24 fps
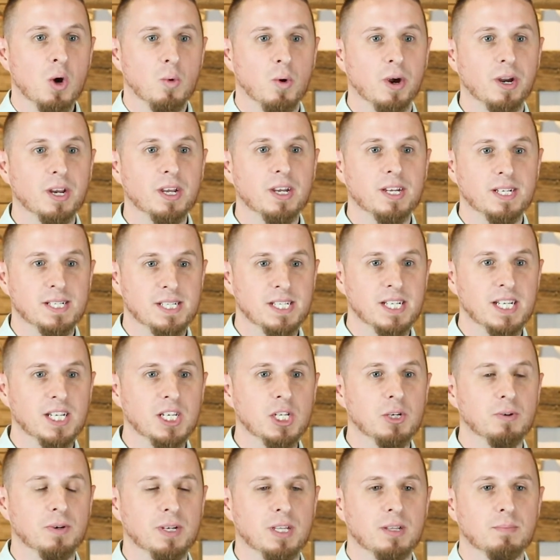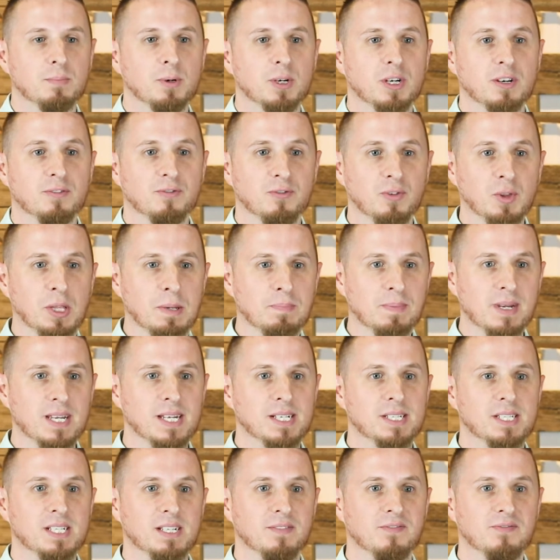We're going to continue in the book of
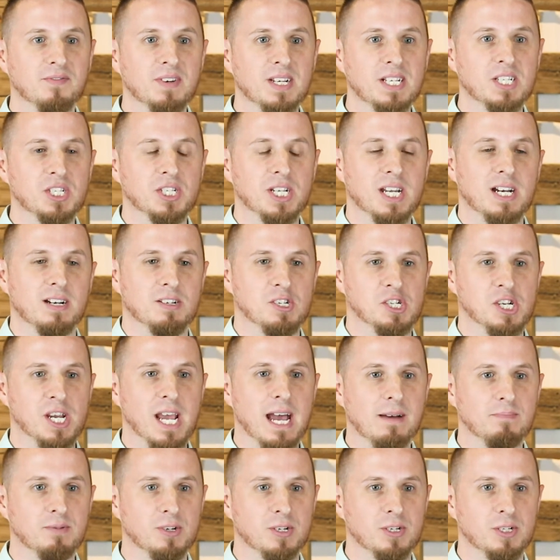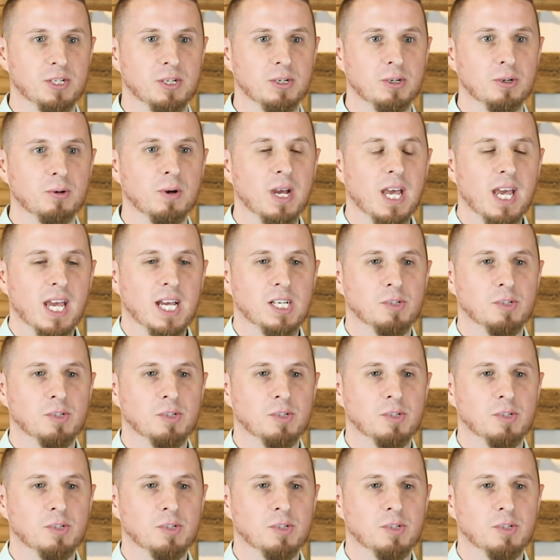Philippians and finish out chapter 2